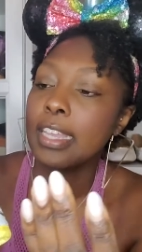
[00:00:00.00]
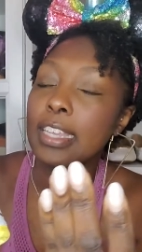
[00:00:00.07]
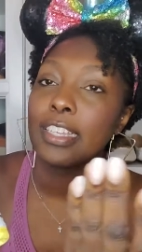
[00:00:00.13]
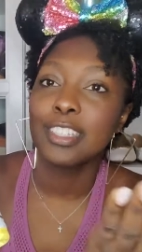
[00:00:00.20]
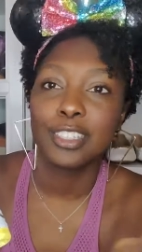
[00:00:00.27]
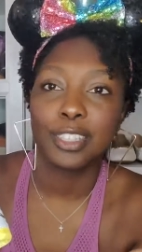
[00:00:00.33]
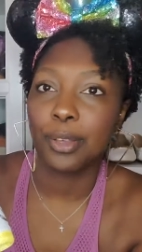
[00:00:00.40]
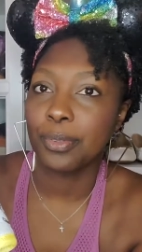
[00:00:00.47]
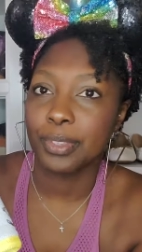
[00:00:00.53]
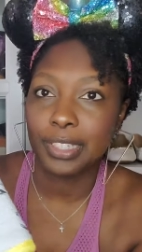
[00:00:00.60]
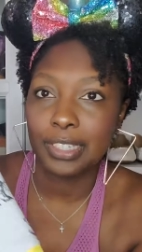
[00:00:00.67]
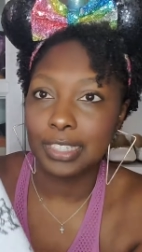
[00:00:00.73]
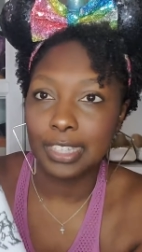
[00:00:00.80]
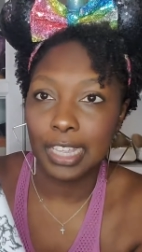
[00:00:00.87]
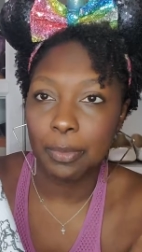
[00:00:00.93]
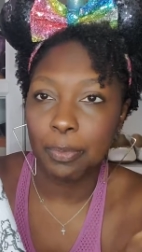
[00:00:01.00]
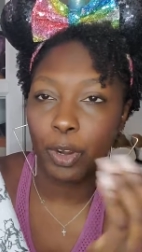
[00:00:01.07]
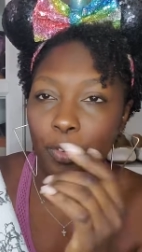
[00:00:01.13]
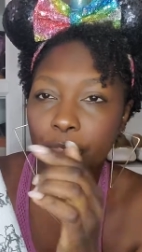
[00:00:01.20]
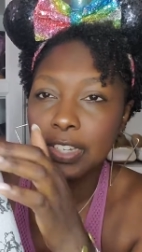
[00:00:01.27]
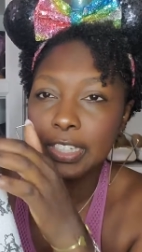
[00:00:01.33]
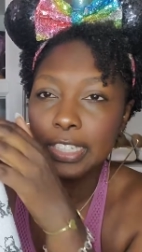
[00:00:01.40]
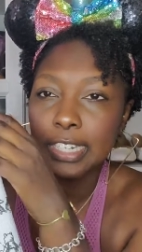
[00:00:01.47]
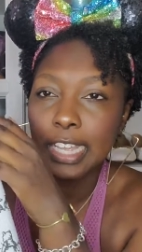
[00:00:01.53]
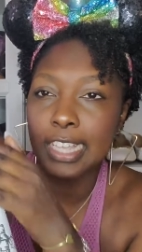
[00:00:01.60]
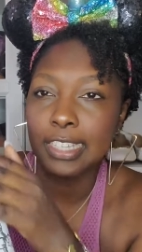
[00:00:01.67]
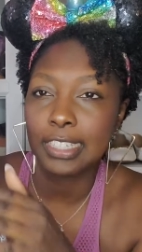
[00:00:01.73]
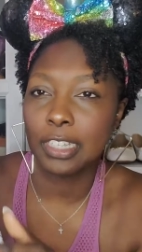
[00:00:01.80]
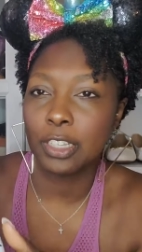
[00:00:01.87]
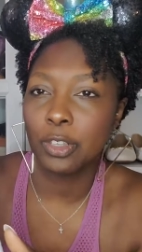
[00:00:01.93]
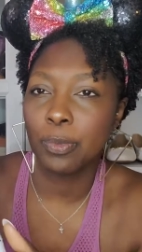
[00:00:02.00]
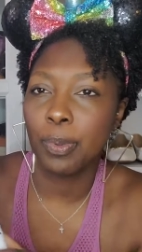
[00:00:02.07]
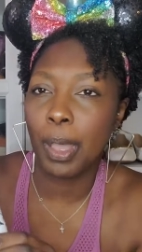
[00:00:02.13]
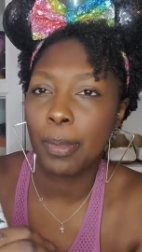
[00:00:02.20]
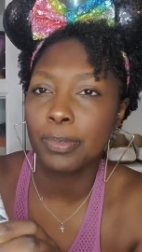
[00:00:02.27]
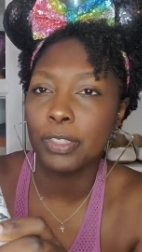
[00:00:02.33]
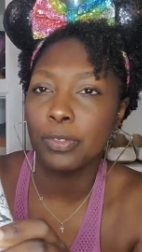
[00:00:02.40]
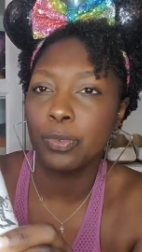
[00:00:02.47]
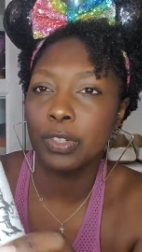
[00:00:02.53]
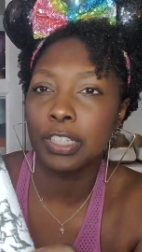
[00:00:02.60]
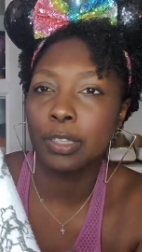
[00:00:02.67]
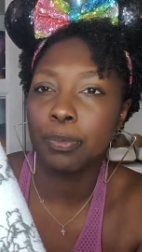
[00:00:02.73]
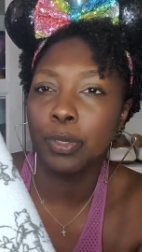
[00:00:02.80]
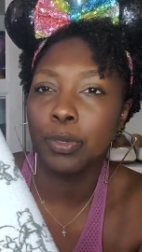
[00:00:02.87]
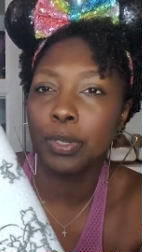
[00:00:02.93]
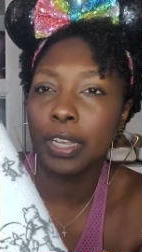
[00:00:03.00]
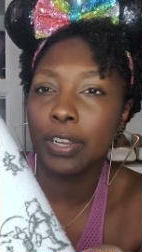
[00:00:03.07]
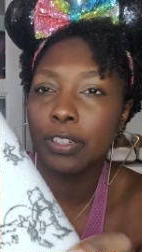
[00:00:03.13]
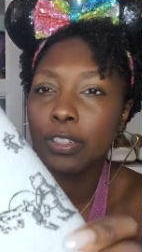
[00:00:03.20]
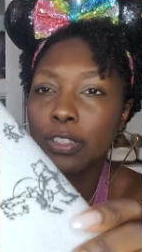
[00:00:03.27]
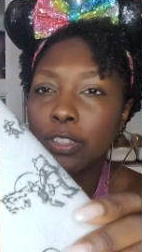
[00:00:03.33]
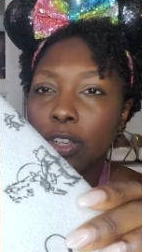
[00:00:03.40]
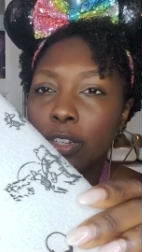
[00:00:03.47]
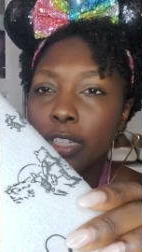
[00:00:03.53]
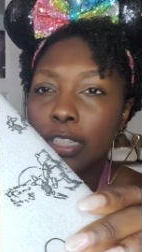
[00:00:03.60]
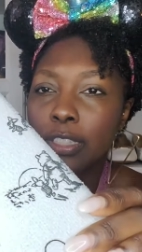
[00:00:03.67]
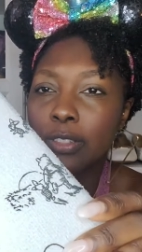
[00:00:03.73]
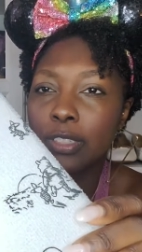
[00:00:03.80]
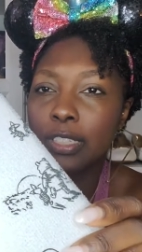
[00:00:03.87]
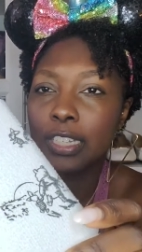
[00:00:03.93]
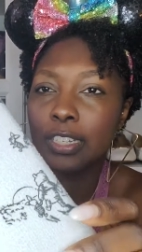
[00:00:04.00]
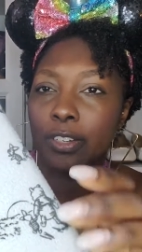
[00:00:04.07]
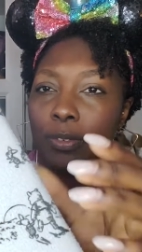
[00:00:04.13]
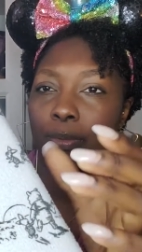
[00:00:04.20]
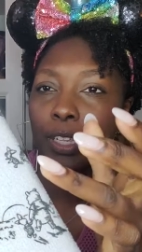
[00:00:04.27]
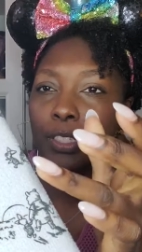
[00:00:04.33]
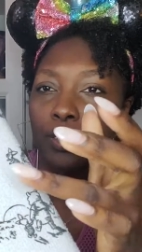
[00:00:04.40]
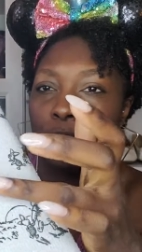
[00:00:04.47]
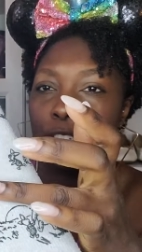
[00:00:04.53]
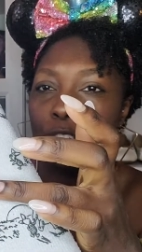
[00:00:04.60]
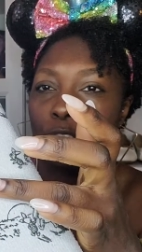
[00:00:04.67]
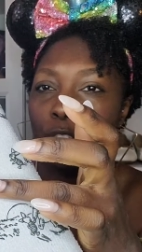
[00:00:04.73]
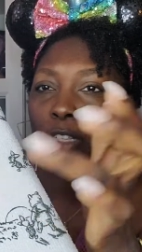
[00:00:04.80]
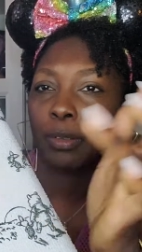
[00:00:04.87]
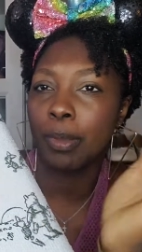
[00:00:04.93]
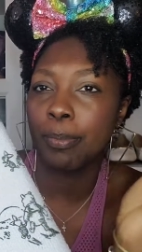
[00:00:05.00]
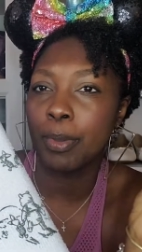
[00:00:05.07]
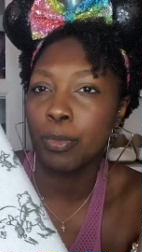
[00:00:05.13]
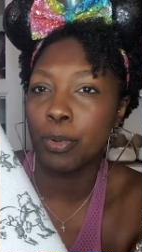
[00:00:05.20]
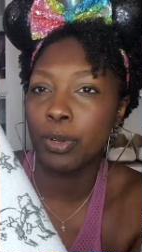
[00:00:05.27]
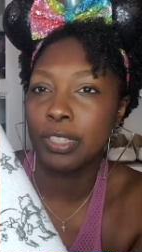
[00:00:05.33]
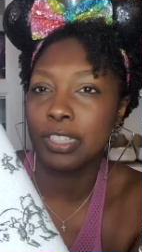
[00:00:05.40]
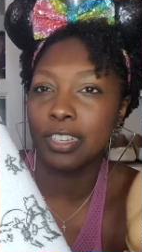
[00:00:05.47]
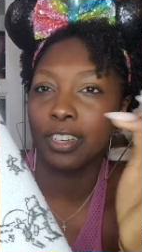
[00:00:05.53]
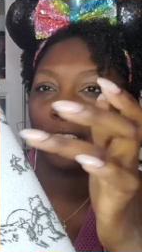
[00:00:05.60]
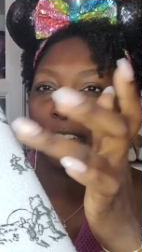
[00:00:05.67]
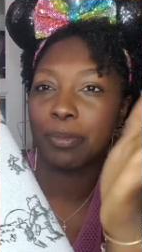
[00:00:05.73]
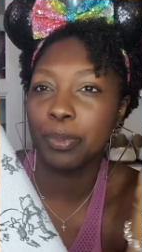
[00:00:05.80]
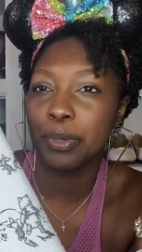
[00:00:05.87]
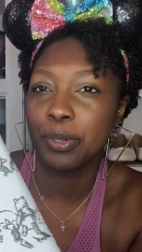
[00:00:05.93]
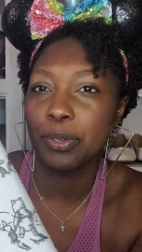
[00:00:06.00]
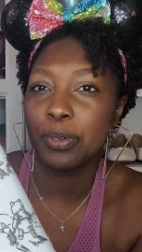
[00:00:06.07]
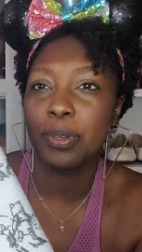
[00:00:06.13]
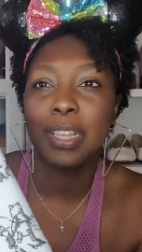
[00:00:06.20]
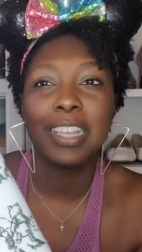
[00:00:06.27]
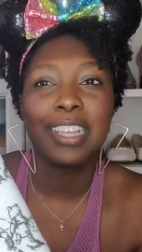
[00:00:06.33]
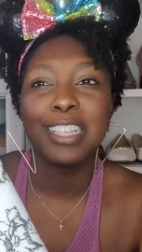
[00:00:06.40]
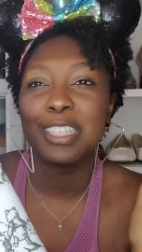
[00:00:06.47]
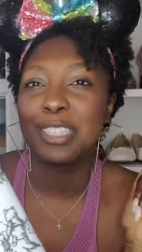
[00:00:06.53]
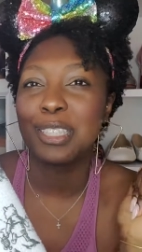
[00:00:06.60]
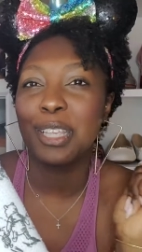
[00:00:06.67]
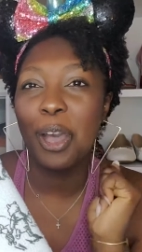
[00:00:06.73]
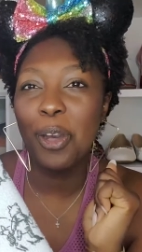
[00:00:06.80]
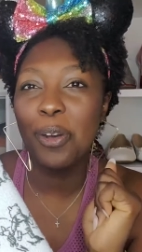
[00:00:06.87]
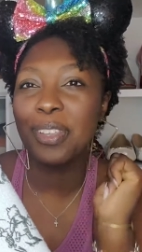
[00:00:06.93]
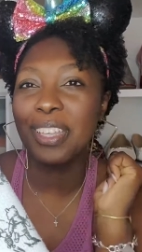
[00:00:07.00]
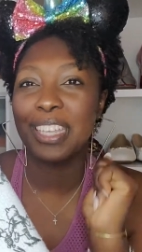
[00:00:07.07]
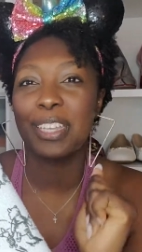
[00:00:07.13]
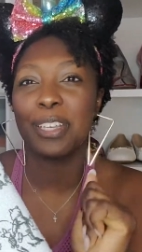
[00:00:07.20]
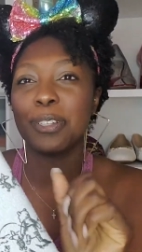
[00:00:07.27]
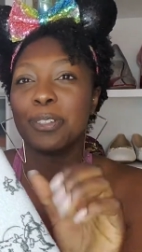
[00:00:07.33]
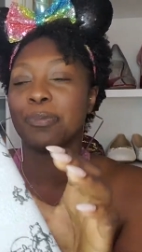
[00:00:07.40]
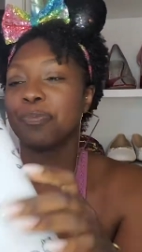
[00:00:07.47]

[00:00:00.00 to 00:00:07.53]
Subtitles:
So this is like perfect, and it has like little pops of Winnie the Pooh characters on it, little Tigger. So I just talked about my boy Tigger and Pooh. So cute.